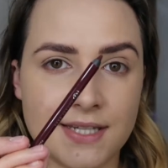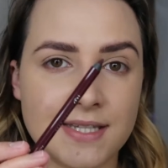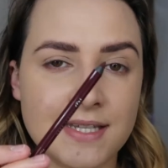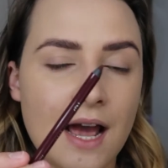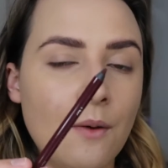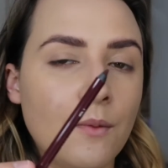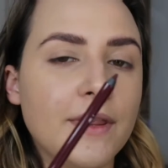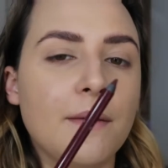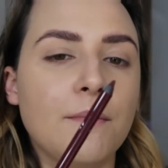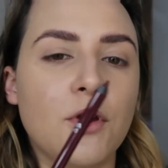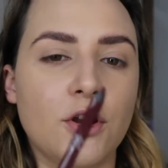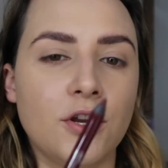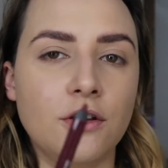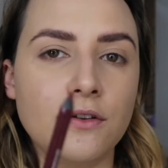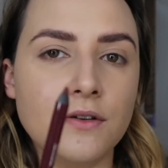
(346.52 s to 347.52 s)
To start with, I'm
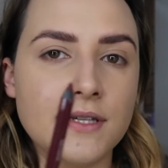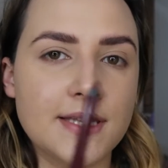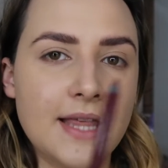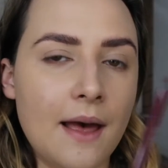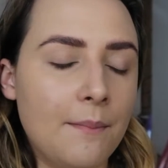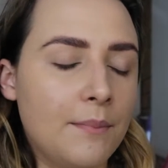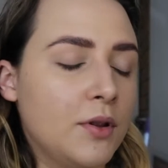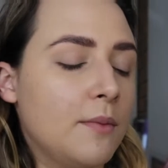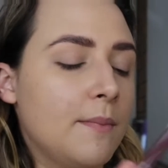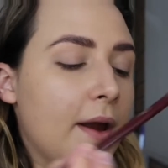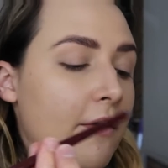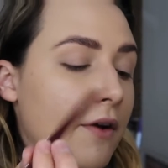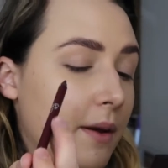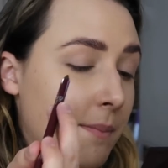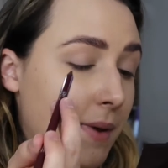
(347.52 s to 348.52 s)
going to use that
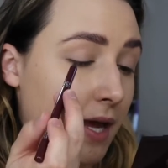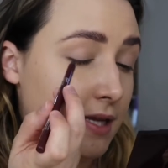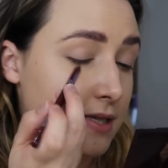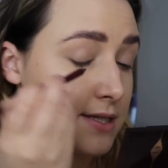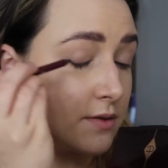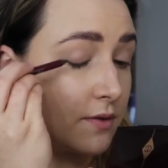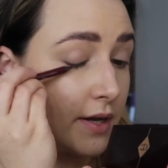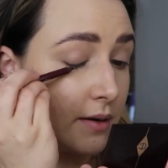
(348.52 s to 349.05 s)
Plumeria pencil,